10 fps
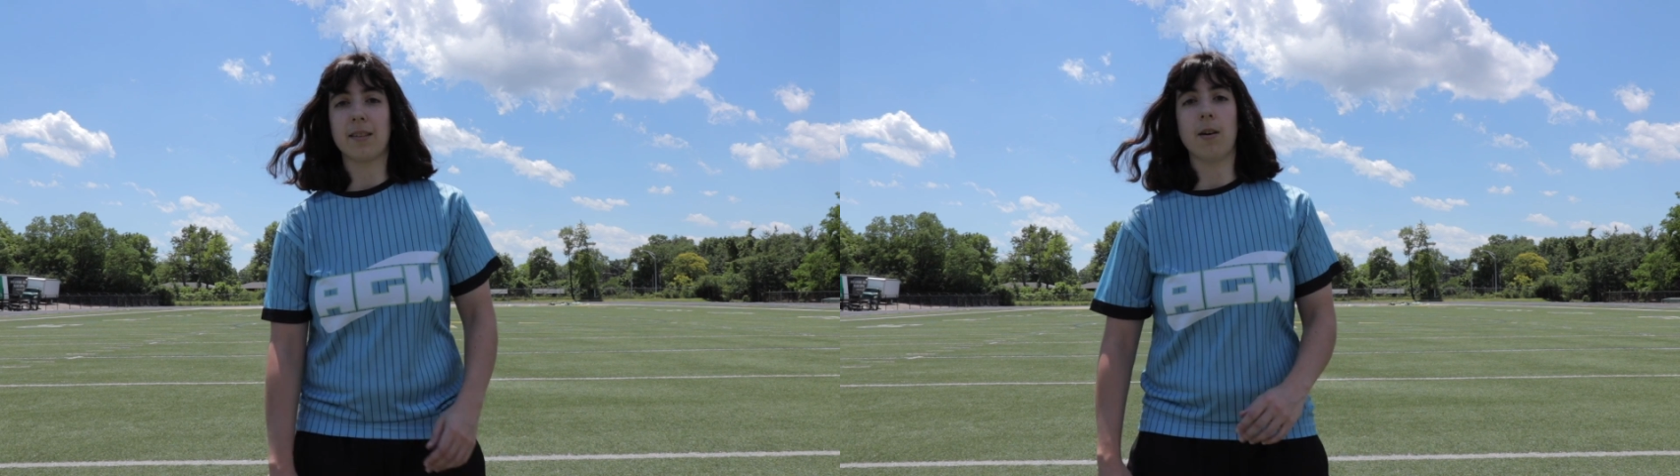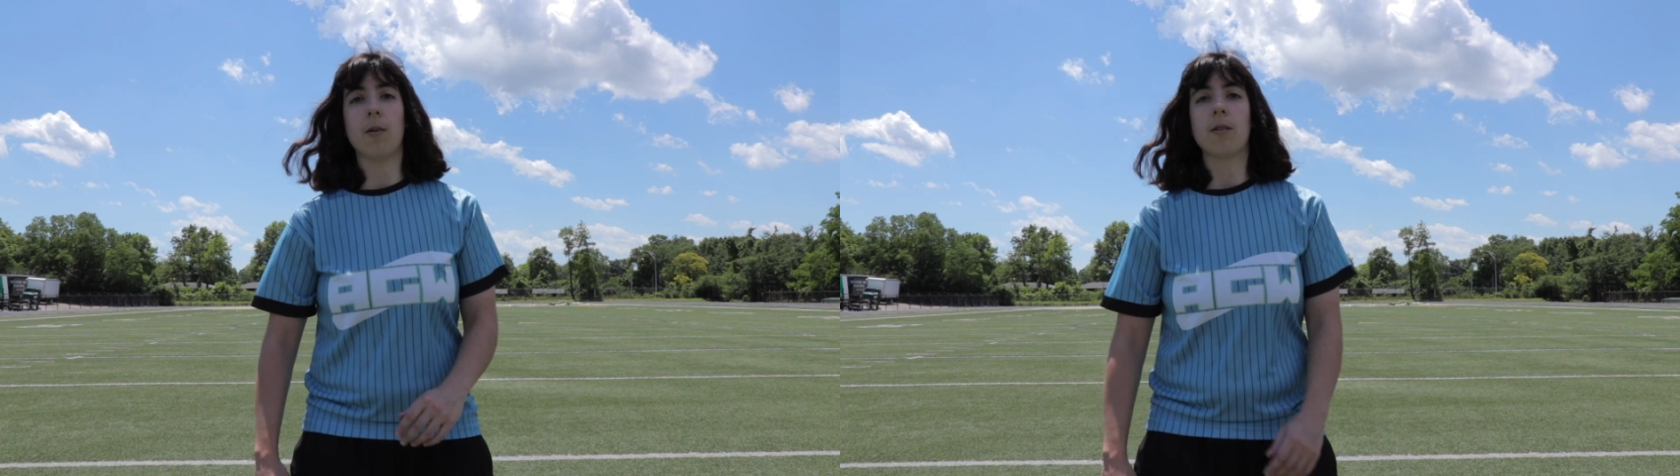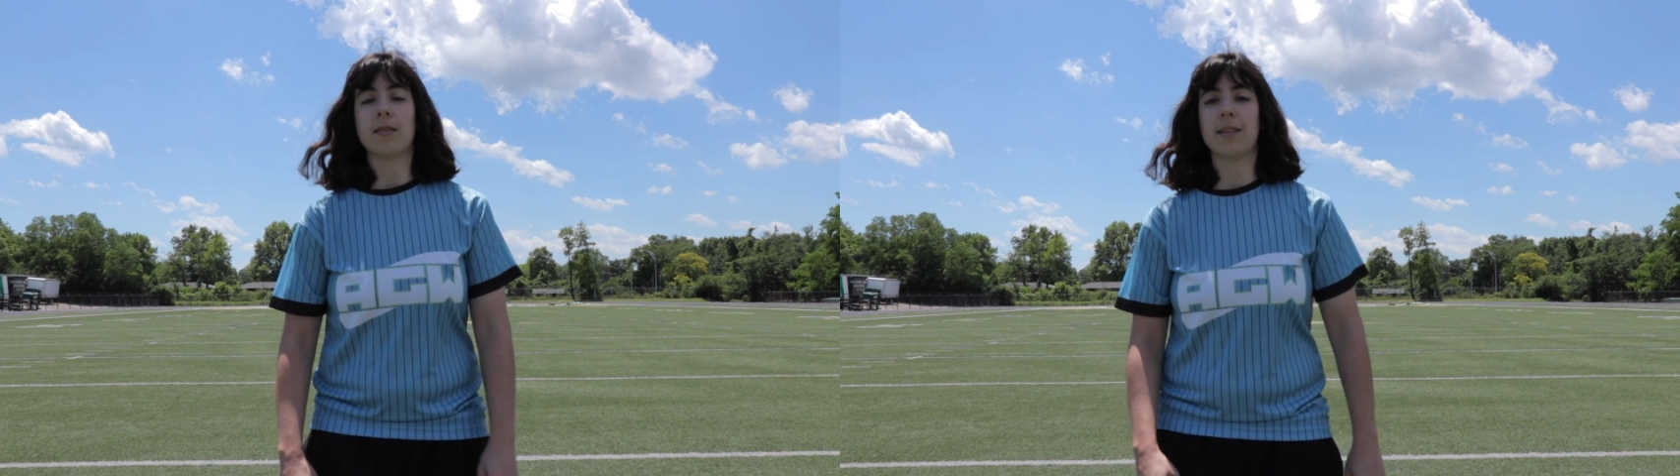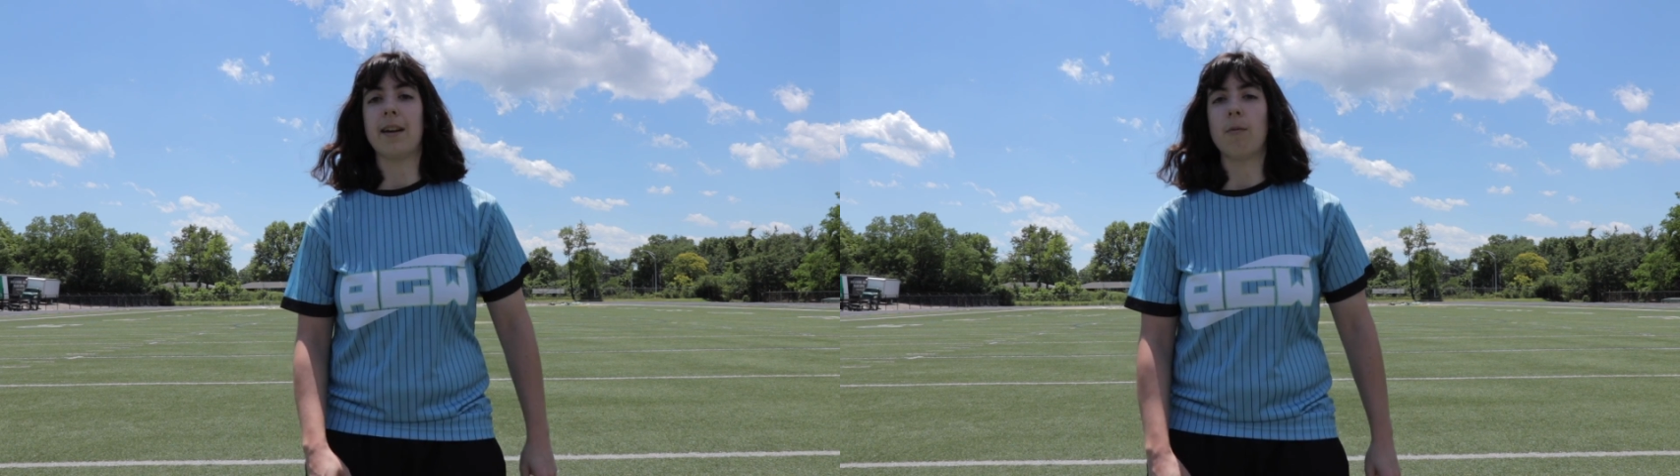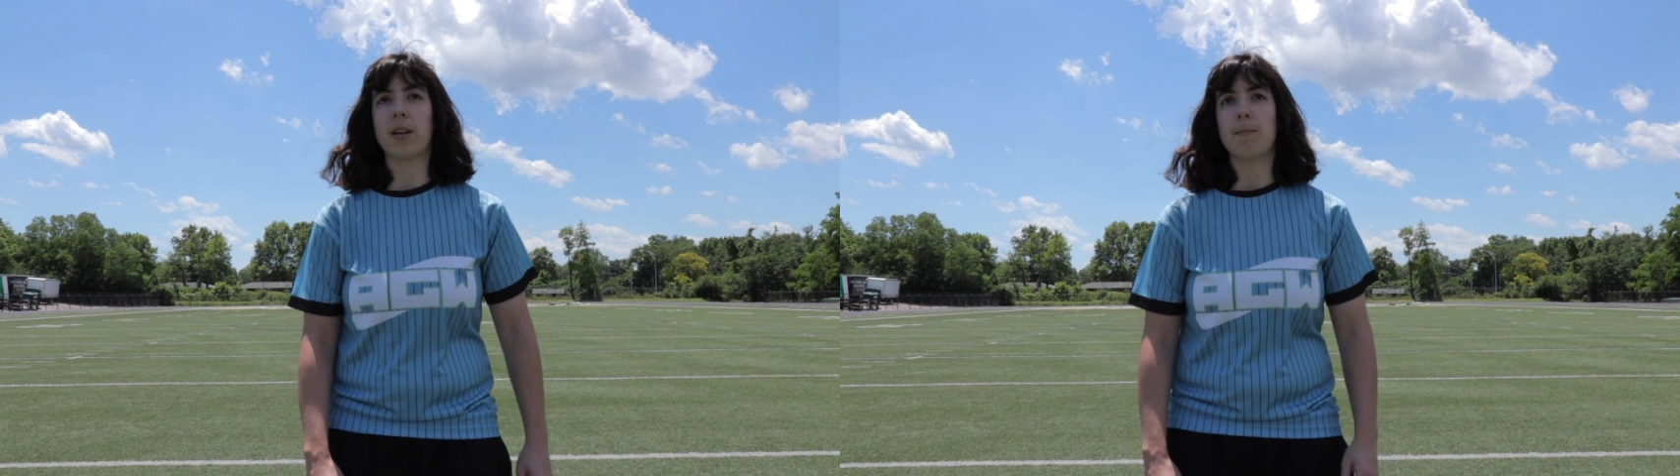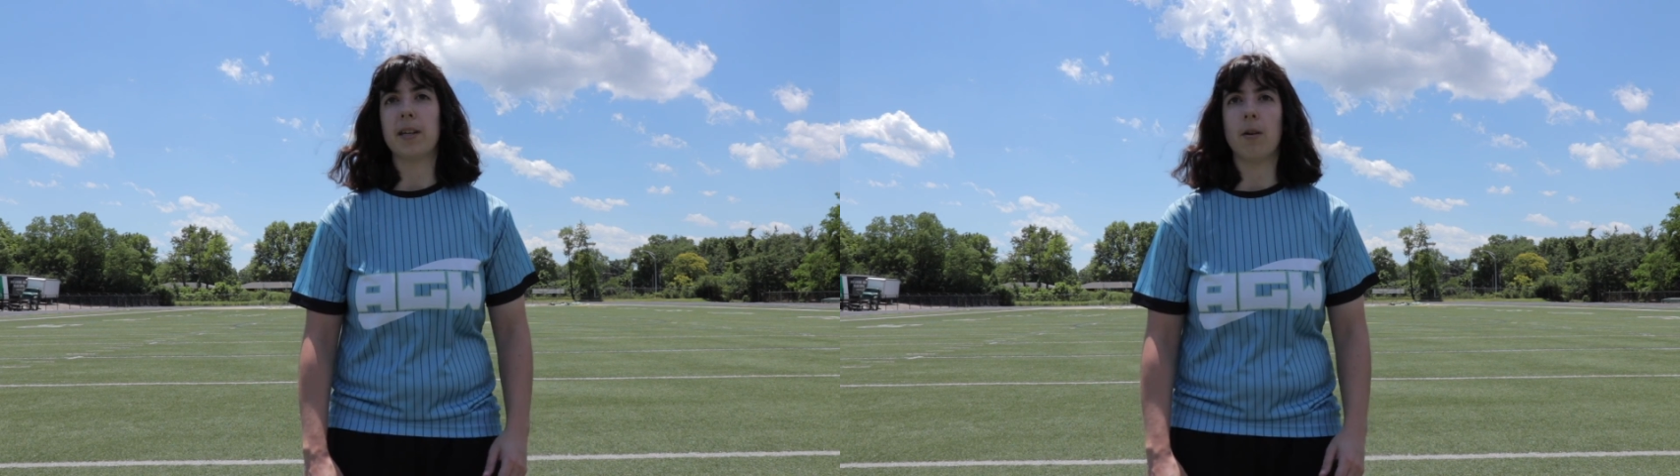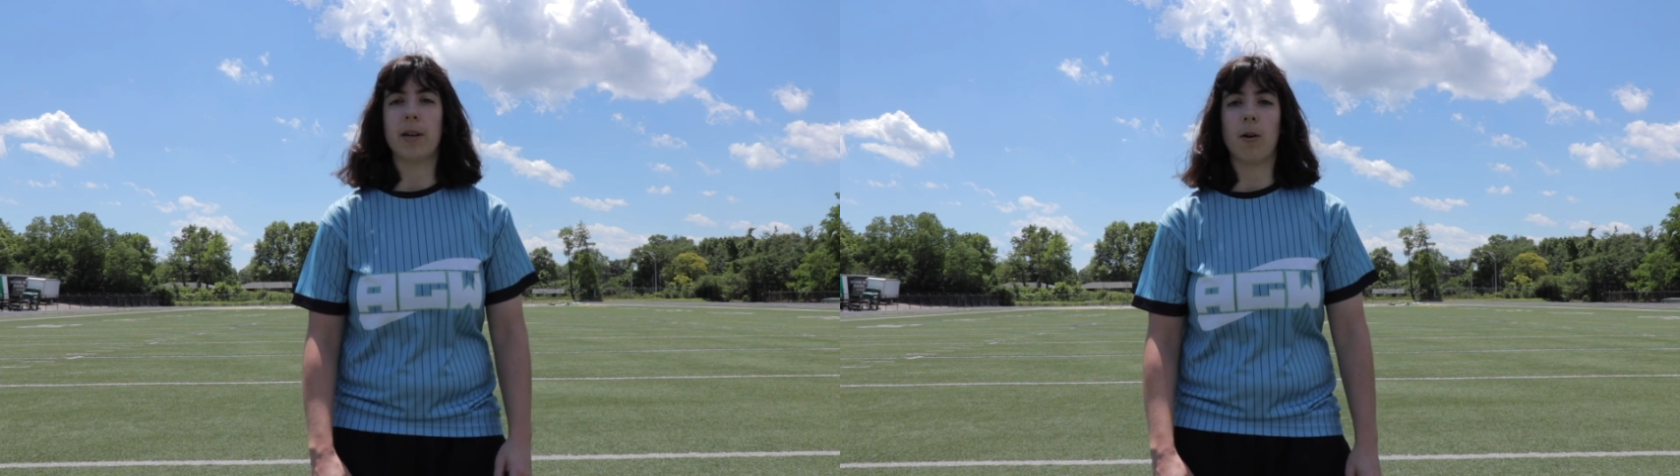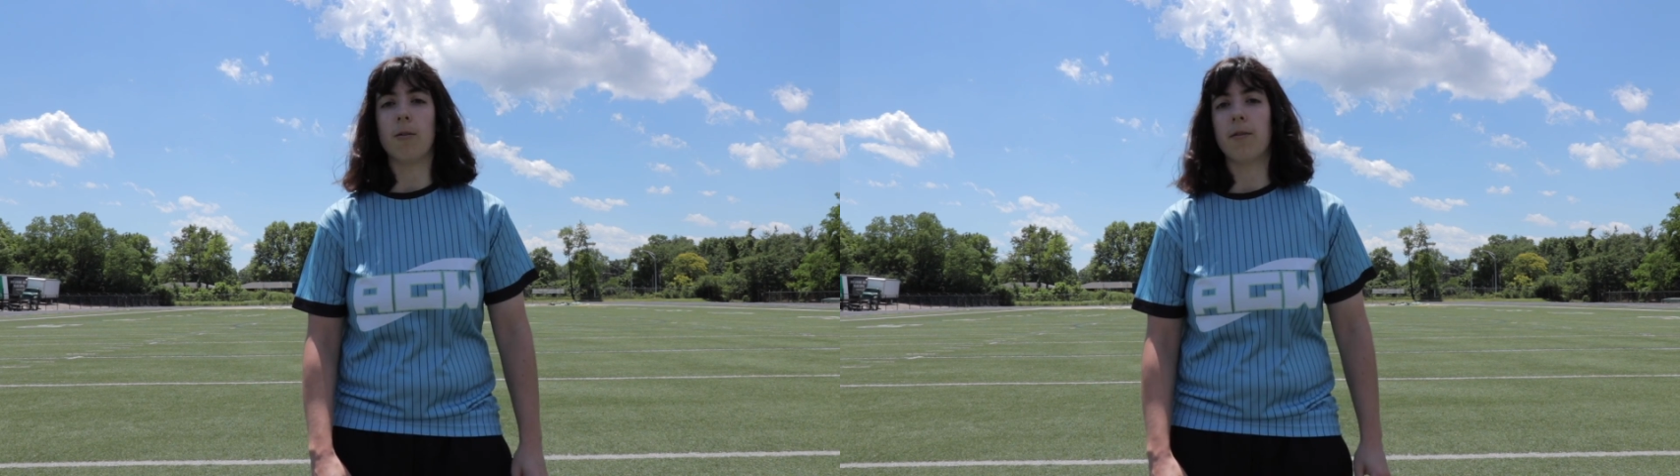So today we're going to be
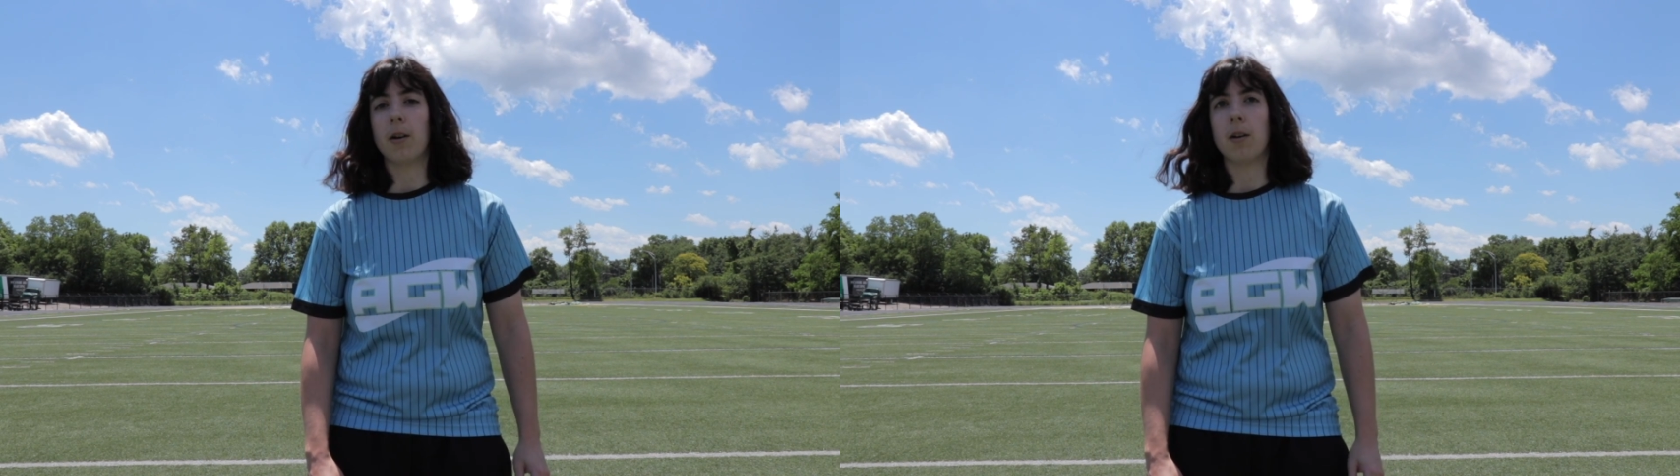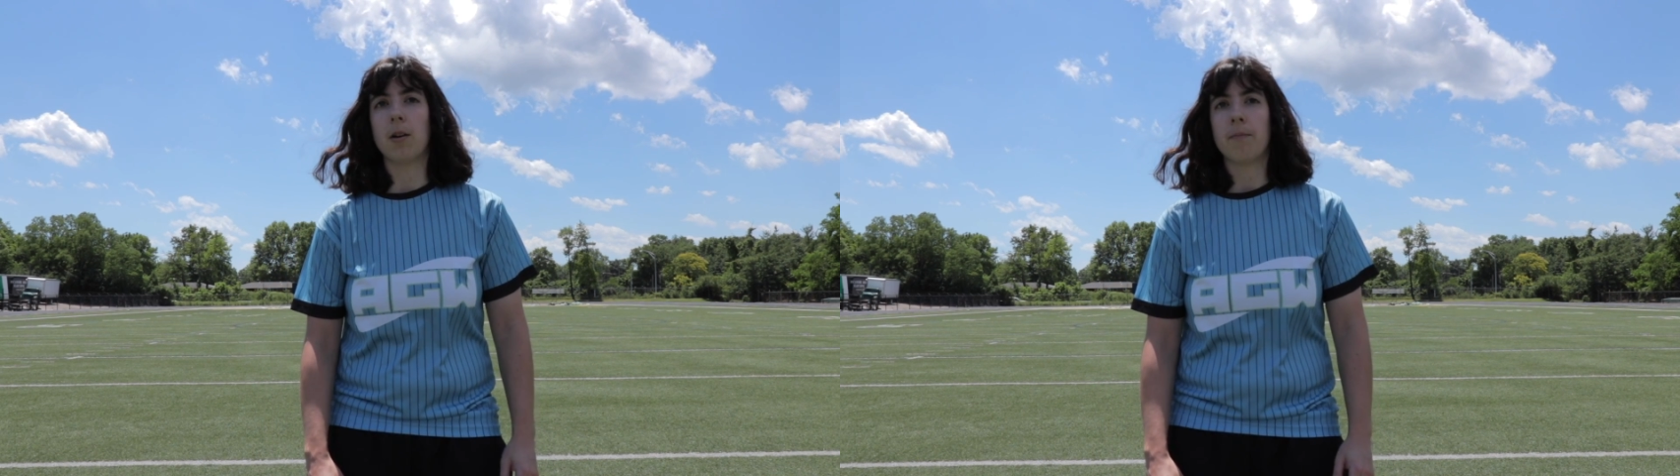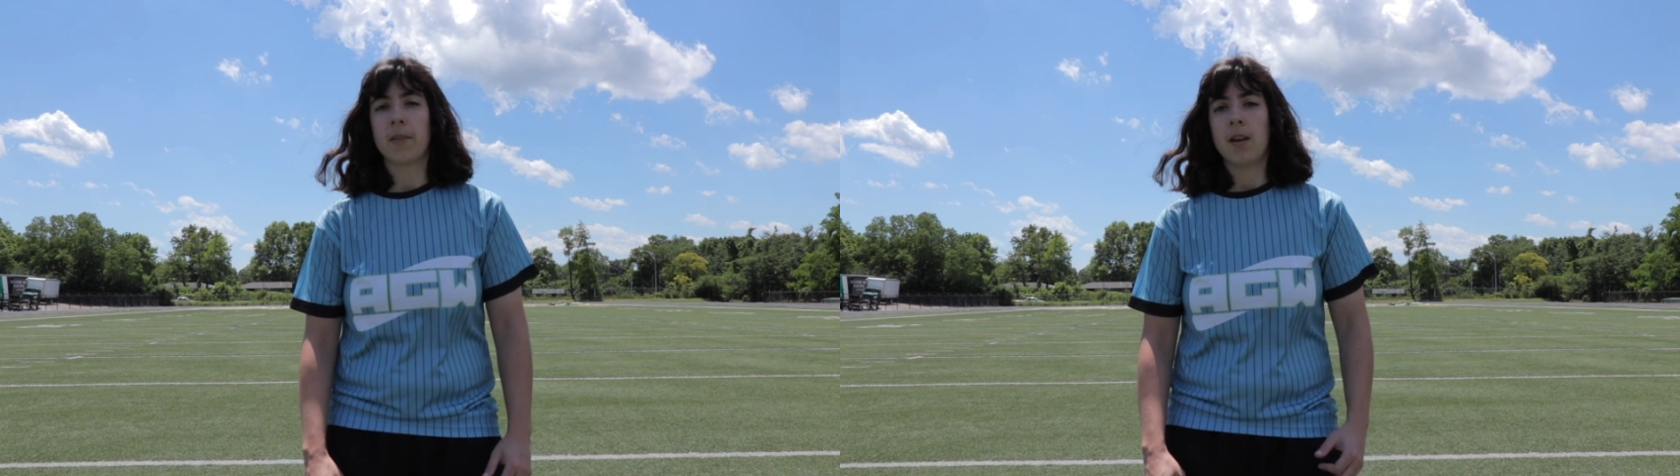going over